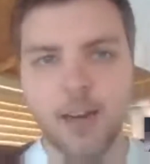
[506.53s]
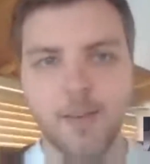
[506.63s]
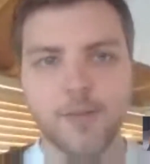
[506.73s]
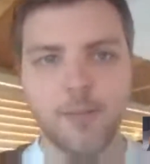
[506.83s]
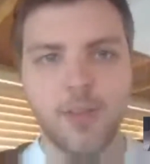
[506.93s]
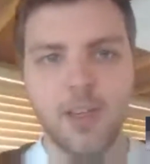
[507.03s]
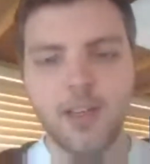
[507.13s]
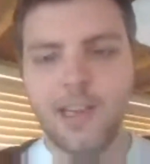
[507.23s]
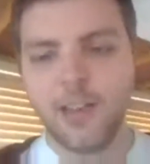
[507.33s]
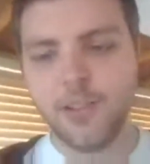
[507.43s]
Taylor from
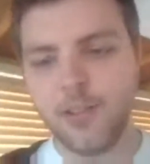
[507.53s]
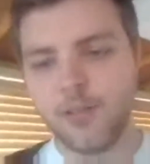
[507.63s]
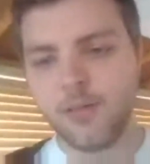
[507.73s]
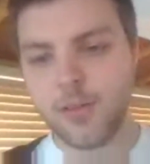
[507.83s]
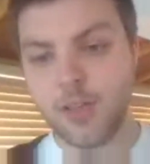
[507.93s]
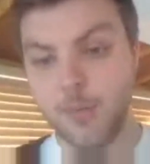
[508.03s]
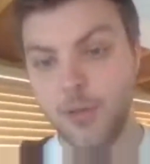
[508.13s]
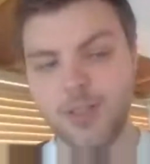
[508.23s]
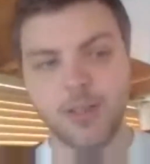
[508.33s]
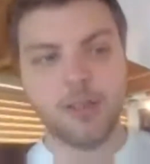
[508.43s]
the London
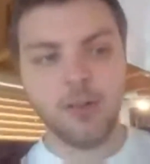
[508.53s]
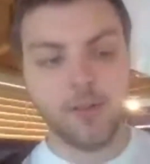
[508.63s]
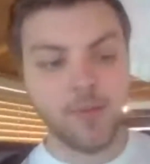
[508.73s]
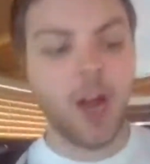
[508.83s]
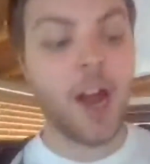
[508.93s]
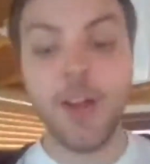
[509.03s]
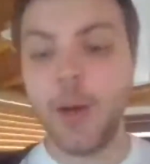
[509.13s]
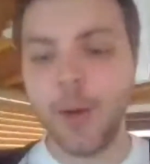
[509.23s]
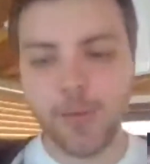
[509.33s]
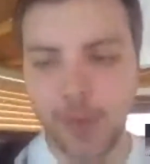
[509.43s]
community. I
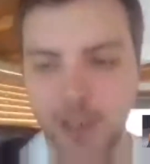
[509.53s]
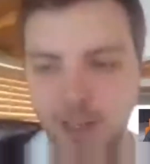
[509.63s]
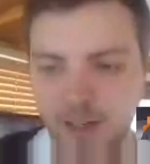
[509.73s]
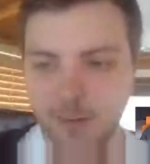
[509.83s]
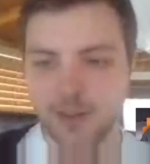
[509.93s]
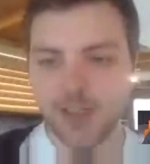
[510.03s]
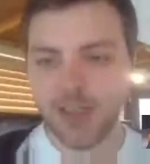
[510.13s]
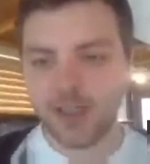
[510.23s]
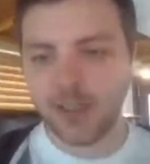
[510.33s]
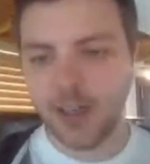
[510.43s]
know him from the London
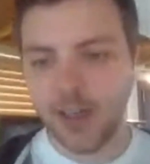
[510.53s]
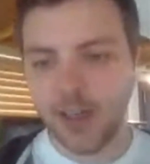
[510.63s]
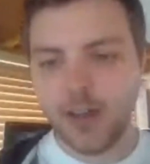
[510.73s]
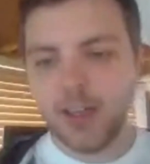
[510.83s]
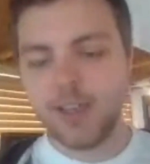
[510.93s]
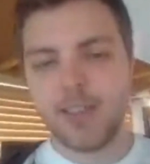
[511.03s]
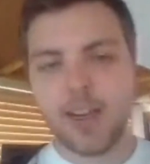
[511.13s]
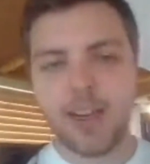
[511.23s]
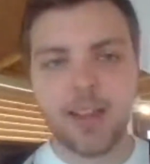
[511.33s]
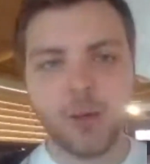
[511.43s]
community.
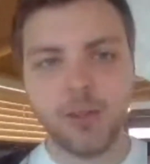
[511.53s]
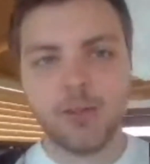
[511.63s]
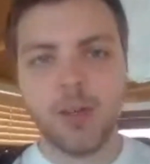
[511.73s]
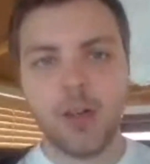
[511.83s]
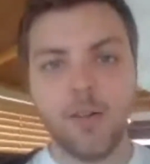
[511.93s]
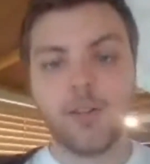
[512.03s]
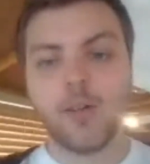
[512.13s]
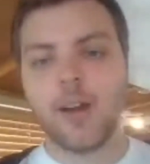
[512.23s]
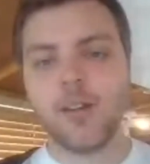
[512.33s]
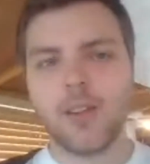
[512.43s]
He's getting that all off
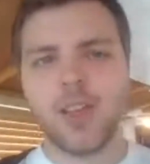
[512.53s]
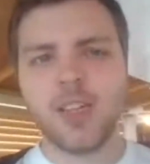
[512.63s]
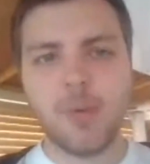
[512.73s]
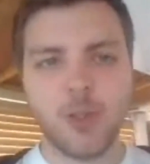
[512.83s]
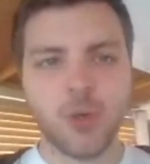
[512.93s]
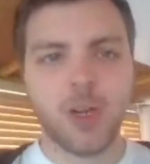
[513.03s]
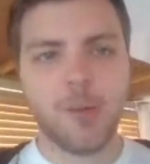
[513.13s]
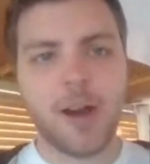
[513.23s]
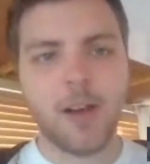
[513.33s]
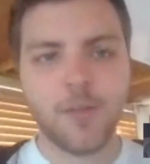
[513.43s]
the ground. I think he's been
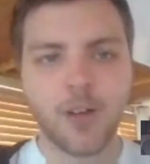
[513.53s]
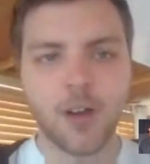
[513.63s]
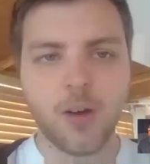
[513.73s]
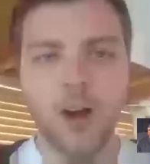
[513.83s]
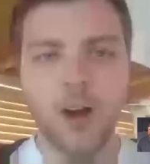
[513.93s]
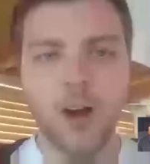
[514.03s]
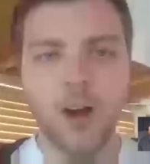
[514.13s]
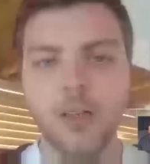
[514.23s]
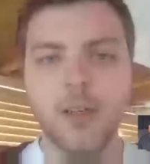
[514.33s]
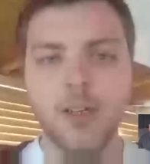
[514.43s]
talking about it for quite a
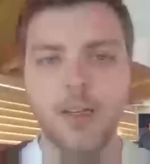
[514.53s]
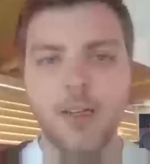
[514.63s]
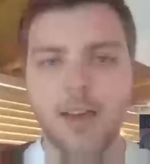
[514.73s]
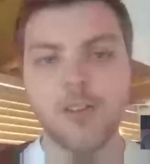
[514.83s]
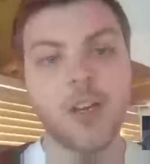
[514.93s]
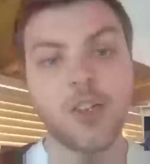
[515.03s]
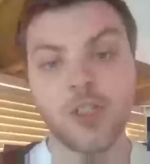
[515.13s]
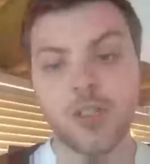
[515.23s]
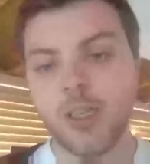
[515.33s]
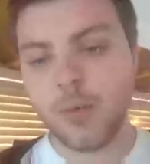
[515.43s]
while. And
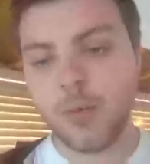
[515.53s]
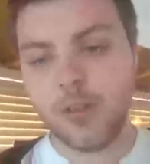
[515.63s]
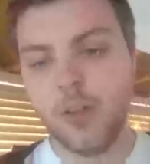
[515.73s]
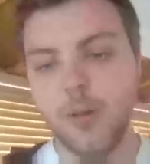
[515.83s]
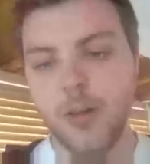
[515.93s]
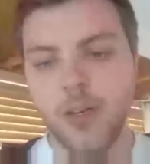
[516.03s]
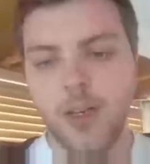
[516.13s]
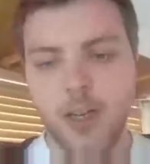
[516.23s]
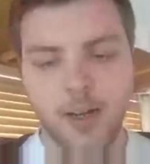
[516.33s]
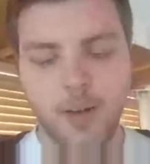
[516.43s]
just like with you,
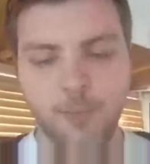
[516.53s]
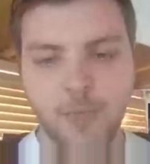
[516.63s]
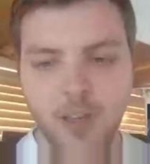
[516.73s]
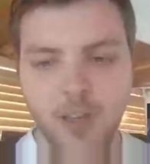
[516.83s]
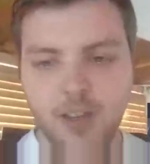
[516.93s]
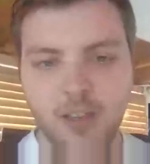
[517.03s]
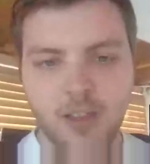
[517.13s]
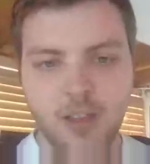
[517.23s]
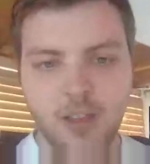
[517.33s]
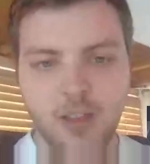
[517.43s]

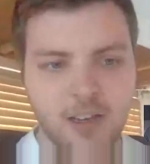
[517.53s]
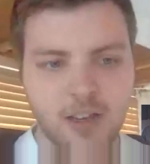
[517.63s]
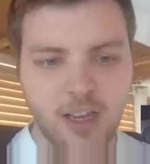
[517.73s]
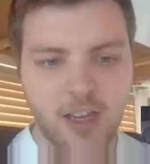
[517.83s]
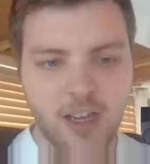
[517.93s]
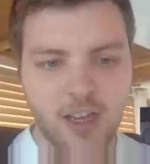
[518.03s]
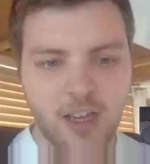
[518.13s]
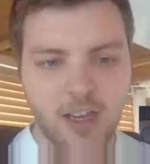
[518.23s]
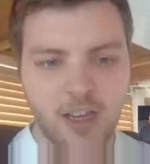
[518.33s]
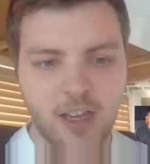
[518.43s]
Alan,
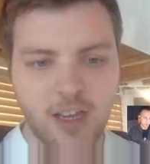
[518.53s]
he